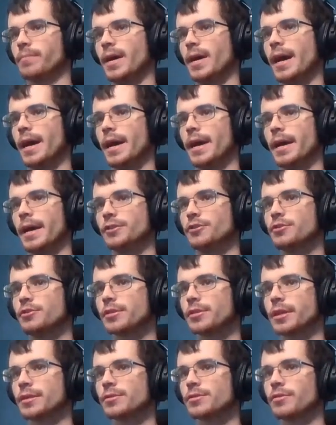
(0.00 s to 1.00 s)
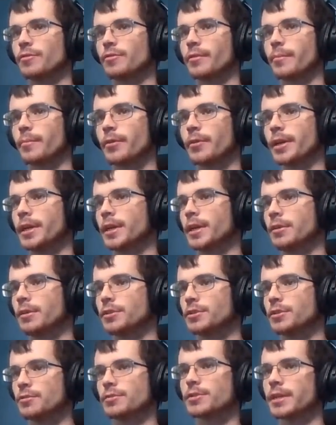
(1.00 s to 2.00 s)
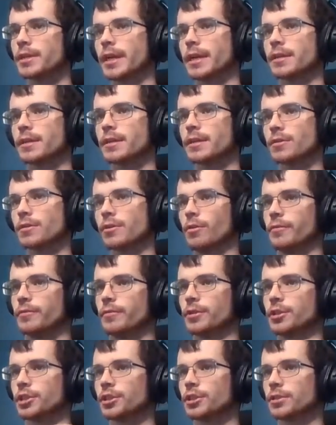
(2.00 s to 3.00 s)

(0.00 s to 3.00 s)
by 2 seconds over marina, 2 seconds over